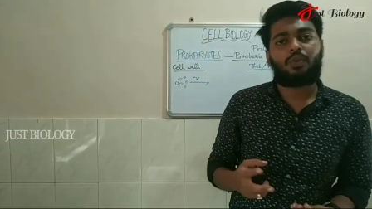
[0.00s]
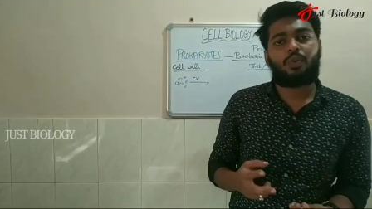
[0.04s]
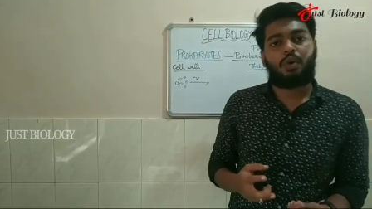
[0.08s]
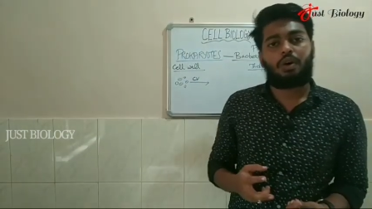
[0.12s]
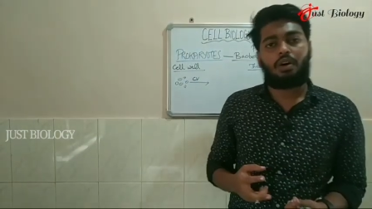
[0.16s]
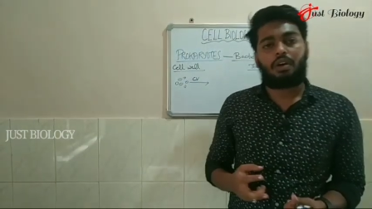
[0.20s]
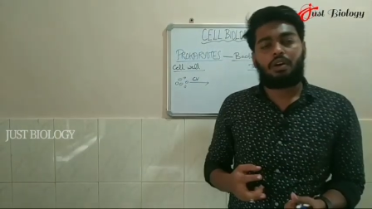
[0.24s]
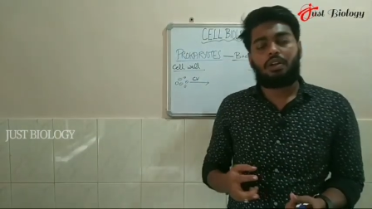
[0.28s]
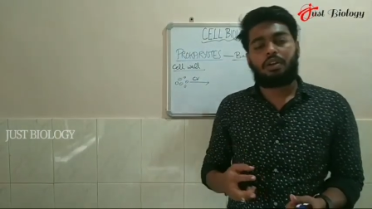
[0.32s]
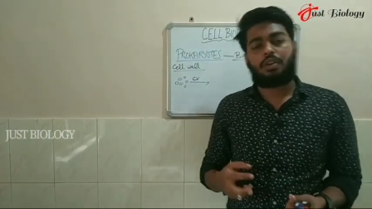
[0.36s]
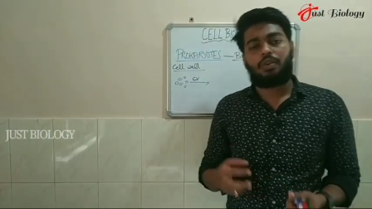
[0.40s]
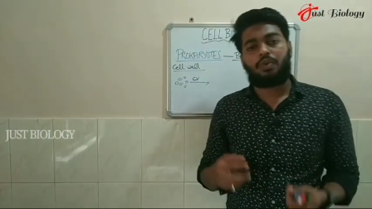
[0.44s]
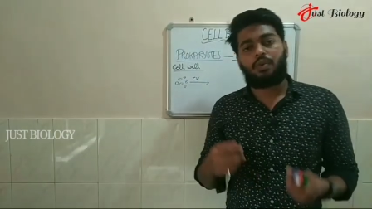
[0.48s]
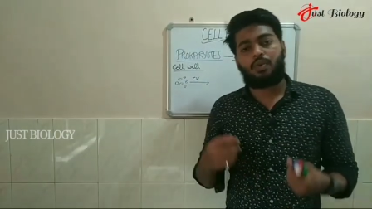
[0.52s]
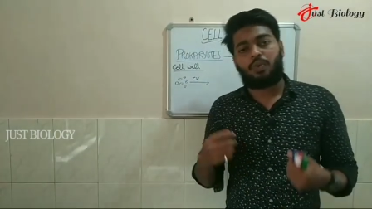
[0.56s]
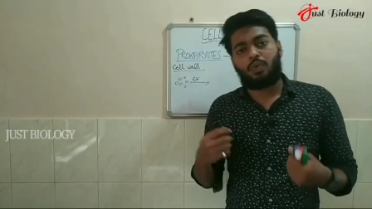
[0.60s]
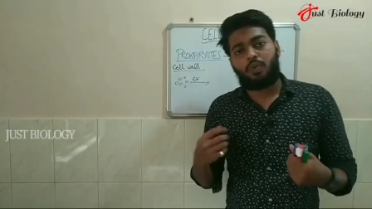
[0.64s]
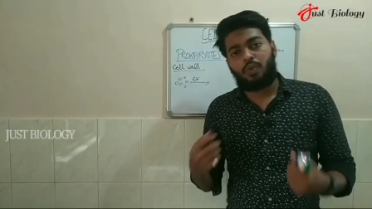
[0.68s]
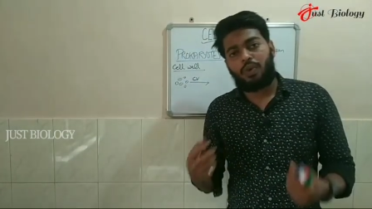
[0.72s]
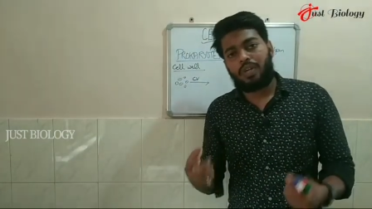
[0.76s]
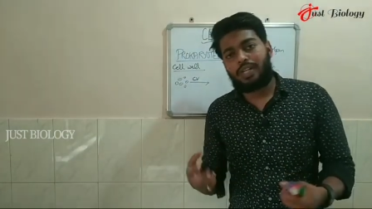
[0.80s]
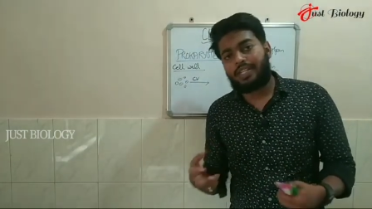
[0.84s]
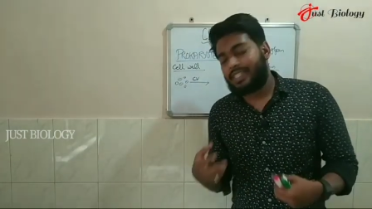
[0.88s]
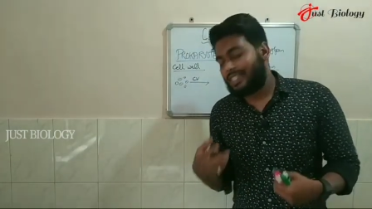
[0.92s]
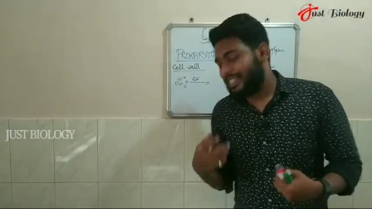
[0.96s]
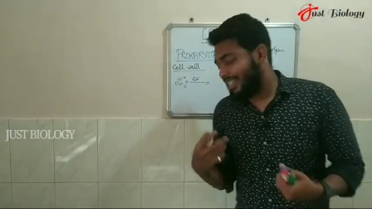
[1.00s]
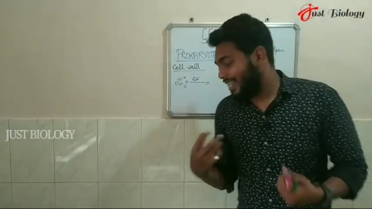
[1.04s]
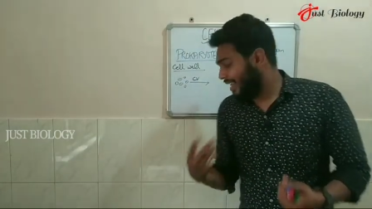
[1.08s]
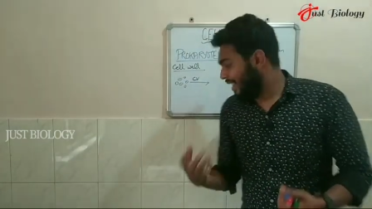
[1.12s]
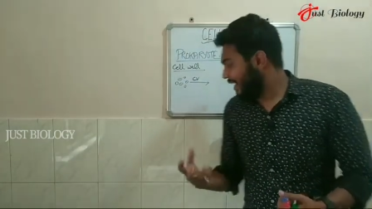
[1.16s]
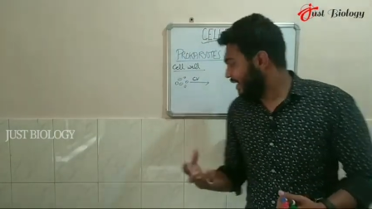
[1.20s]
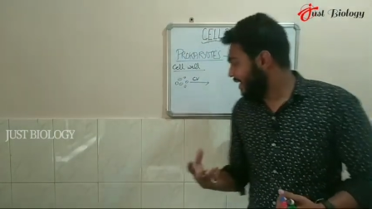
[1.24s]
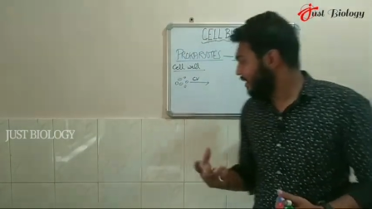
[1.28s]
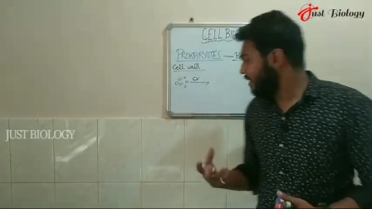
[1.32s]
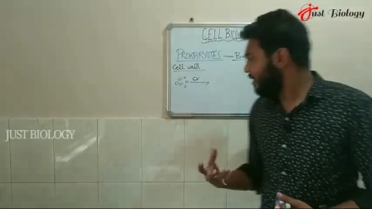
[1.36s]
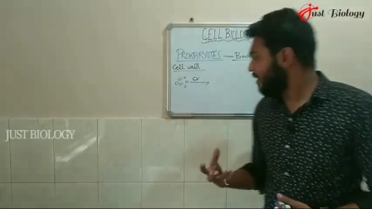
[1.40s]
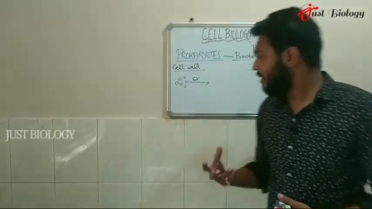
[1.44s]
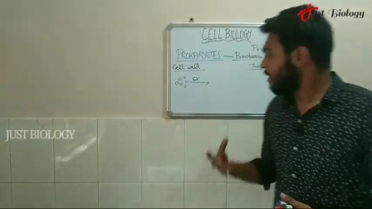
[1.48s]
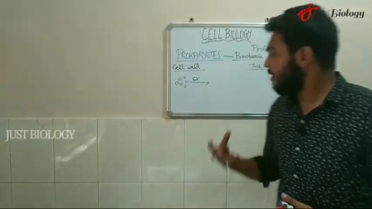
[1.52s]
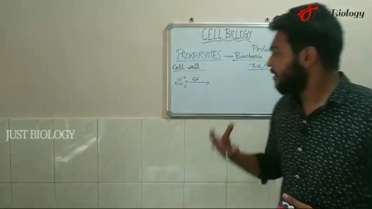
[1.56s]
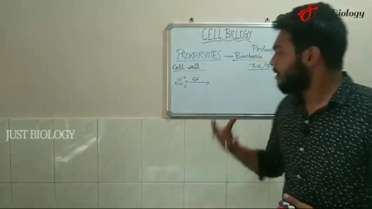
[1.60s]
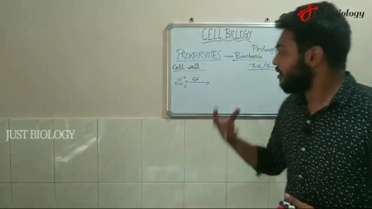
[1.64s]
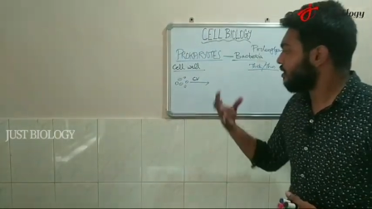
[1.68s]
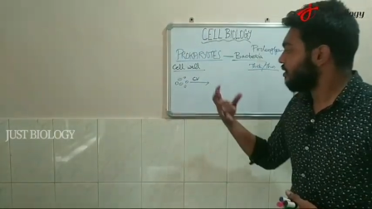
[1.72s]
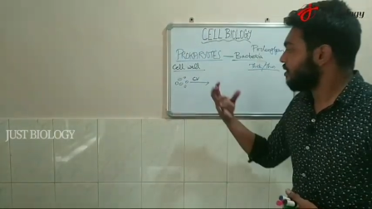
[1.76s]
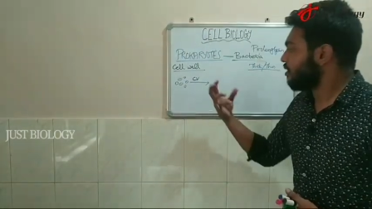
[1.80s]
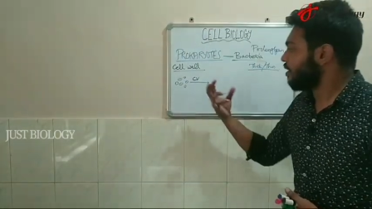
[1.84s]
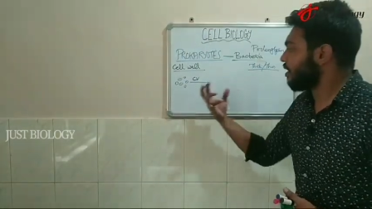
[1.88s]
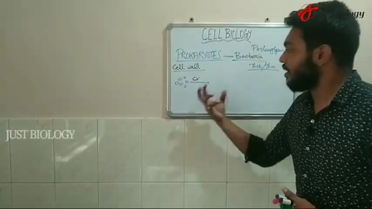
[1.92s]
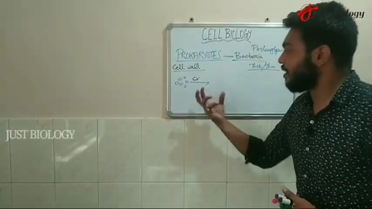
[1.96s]
wall will take
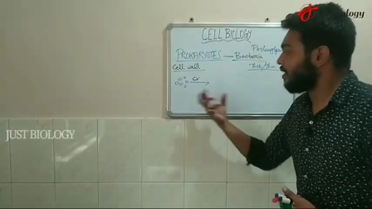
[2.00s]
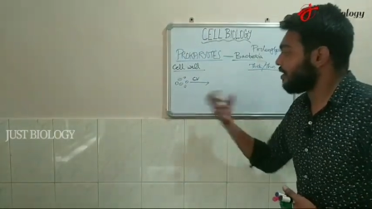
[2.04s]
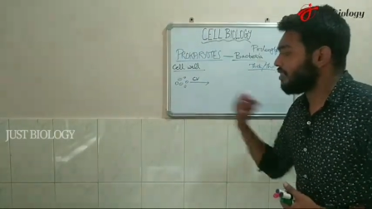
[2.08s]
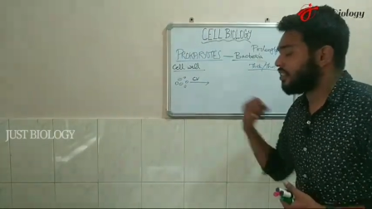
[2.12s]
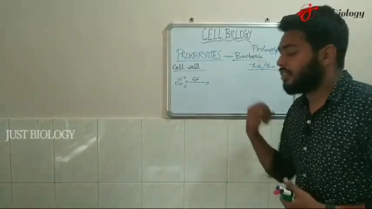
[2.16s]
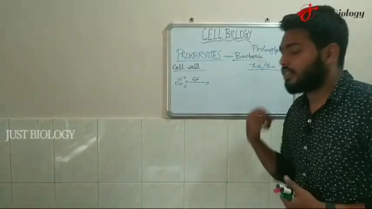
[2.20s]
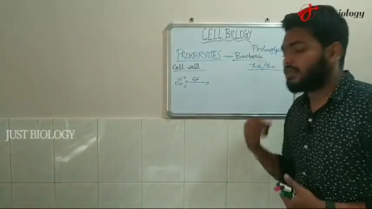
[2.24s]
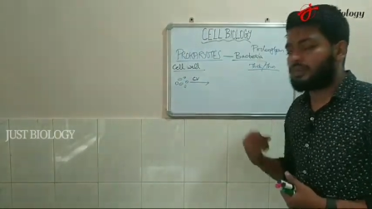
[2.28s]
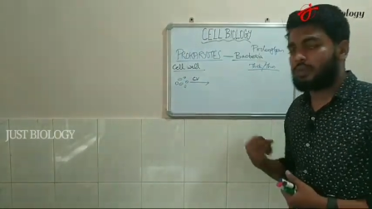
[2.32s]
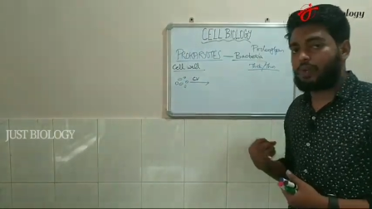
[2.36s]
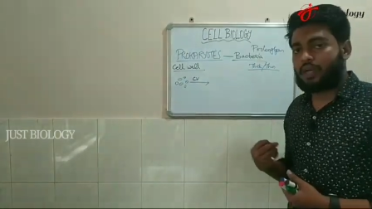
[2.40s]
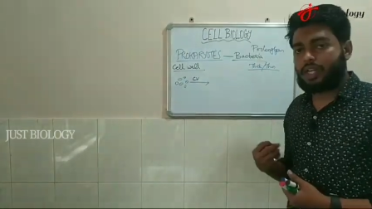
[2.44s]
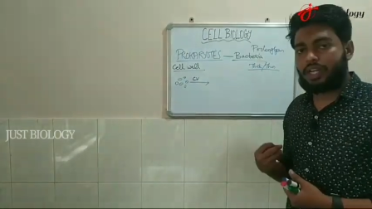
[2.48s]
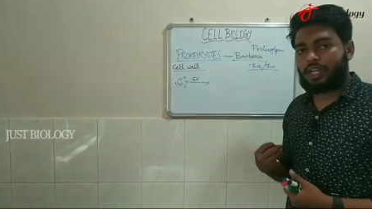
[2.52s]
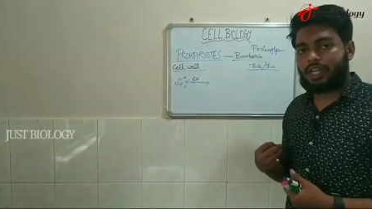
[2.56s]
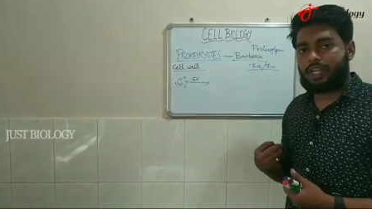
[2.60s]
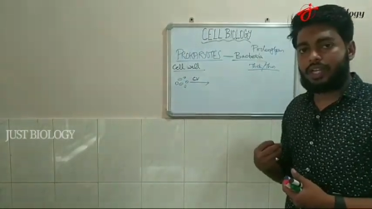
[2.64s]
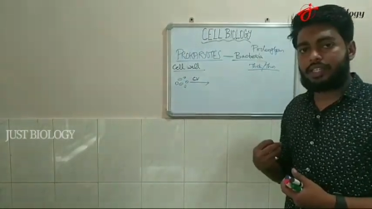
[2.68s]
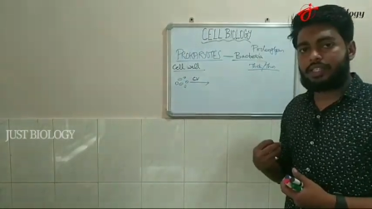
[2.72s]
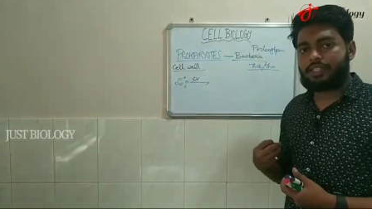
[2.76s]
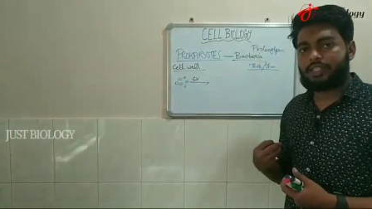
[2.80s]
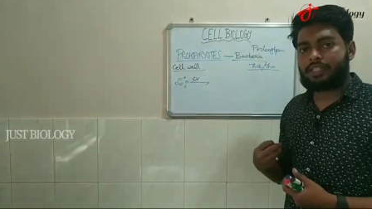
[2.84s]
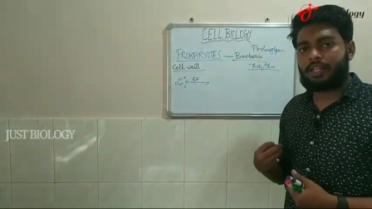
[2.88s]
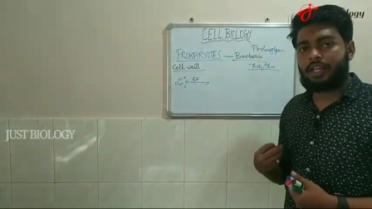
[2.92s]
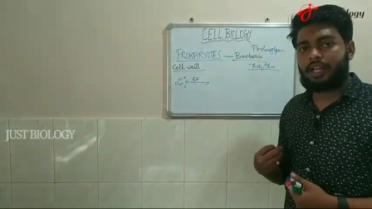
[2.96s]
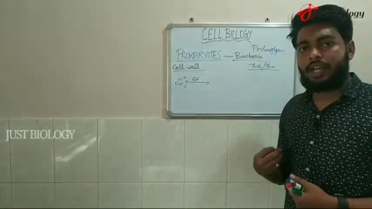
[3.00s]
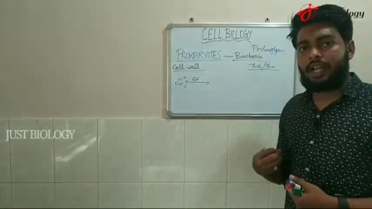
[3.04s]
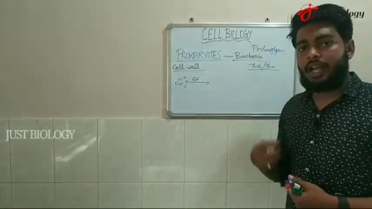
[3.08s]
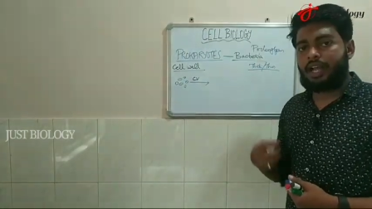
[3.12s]
the crystal violet